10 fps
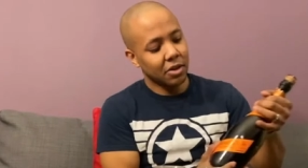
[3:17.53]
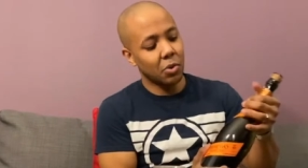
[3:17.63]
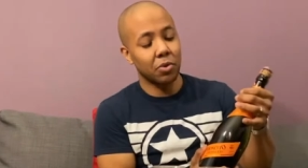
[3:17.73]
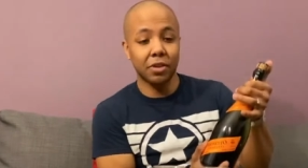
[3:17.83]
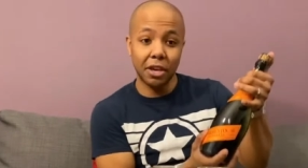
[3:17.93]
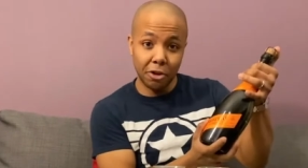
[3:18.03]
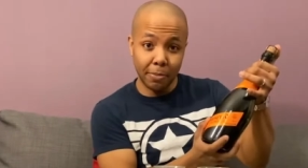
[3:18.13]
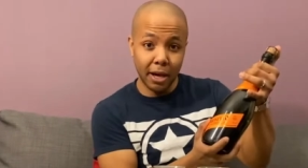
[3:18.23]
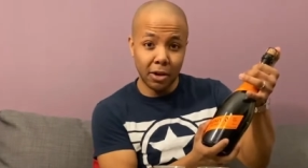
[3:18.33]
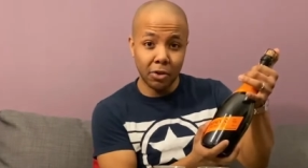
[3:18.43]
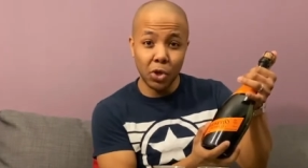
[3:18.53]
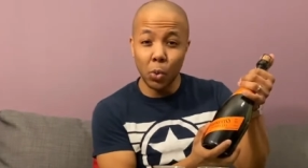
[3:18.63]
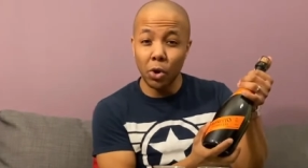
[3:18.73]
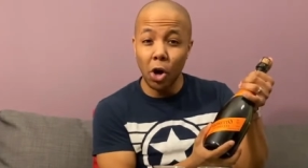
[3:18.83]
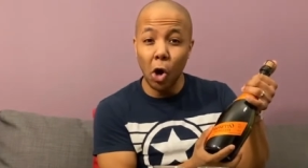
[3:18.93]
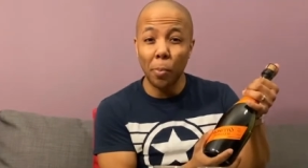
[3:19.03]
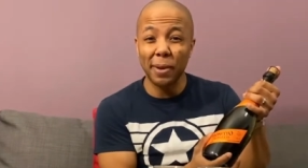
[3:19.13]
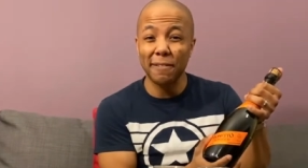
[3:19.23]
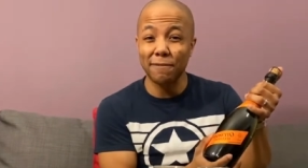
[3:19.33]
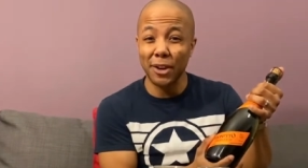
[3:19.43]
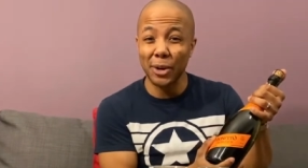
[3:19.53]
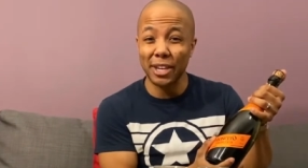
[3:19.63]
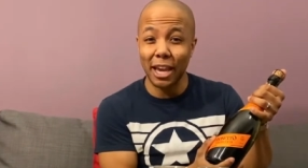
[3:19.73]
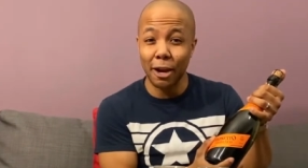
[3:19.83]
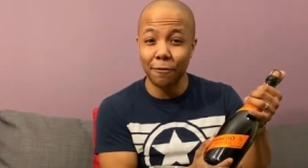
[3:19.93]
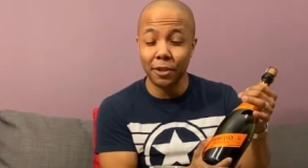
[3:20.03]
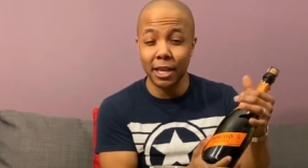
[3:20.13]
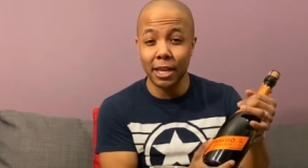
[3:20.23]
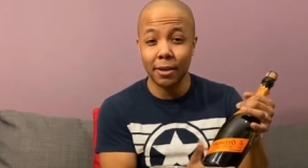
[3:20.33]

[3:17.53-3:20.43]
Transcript: you want to take your bottle and you want to open it very carefully.